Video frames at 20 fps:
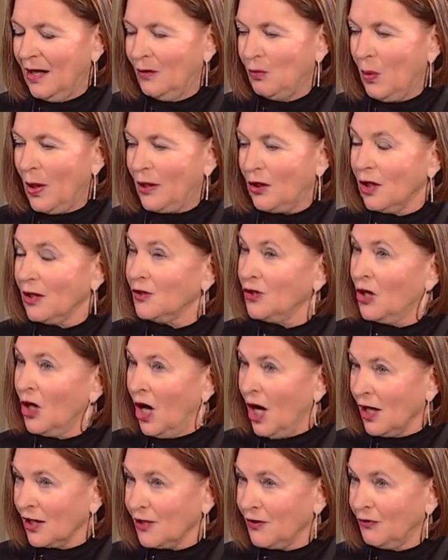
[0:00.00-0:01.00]
Went on to
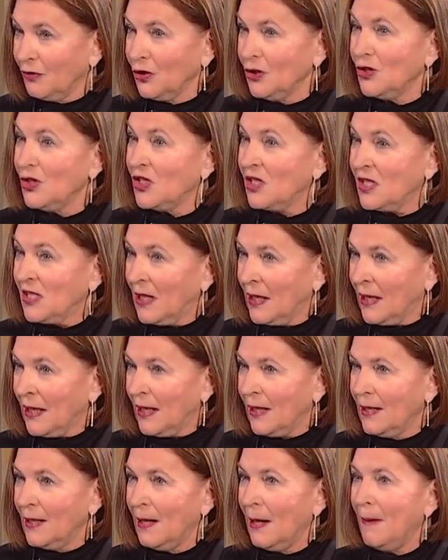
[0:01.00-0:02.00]
Oxford,
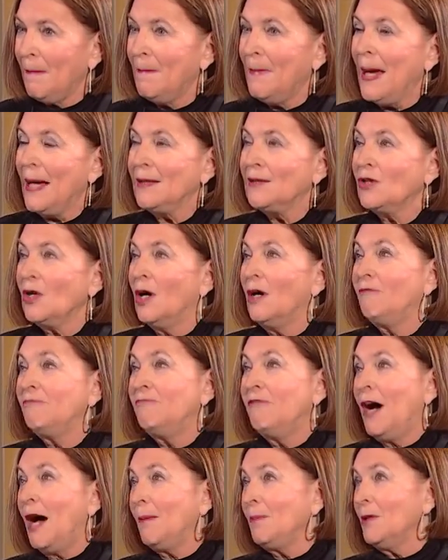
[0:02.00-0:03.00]
studied, met a
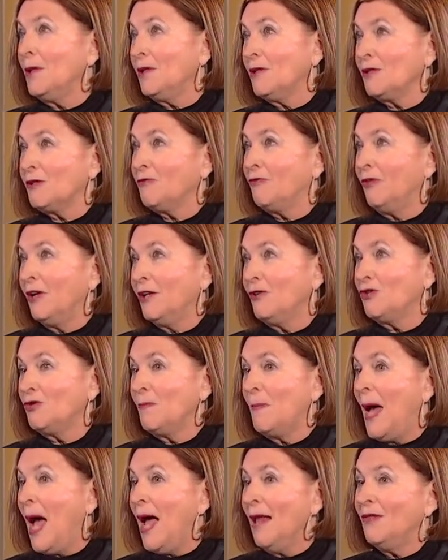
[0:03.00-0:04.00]
fabulous French
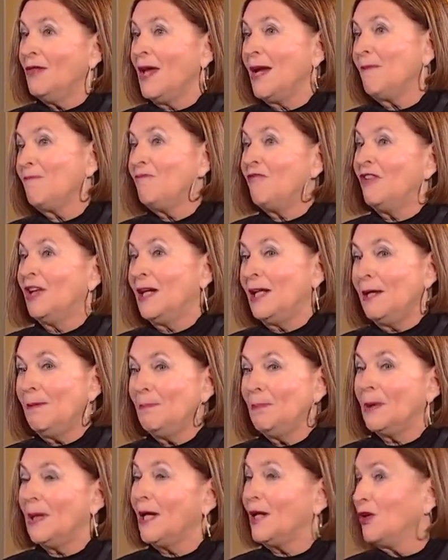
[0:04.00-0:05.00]
man named
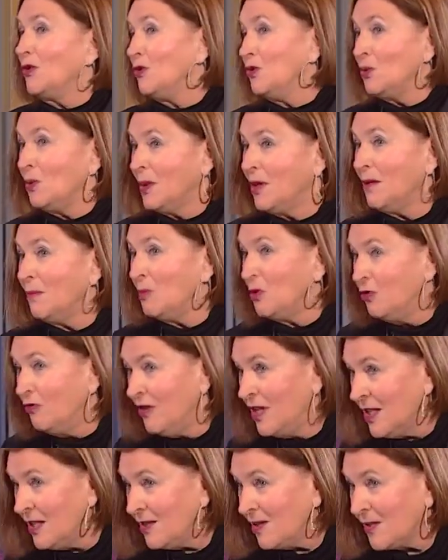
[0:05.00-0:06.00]
Philippe, like you do in the
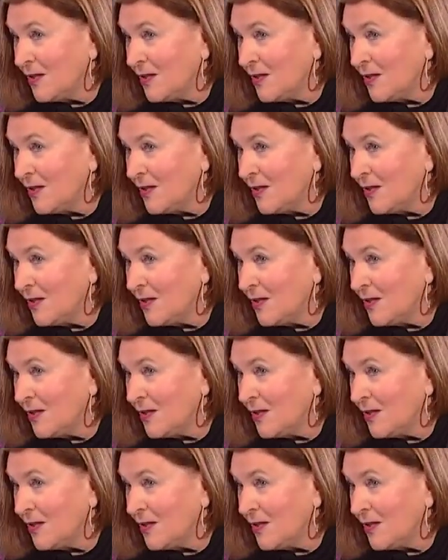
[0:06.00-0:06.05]
movies.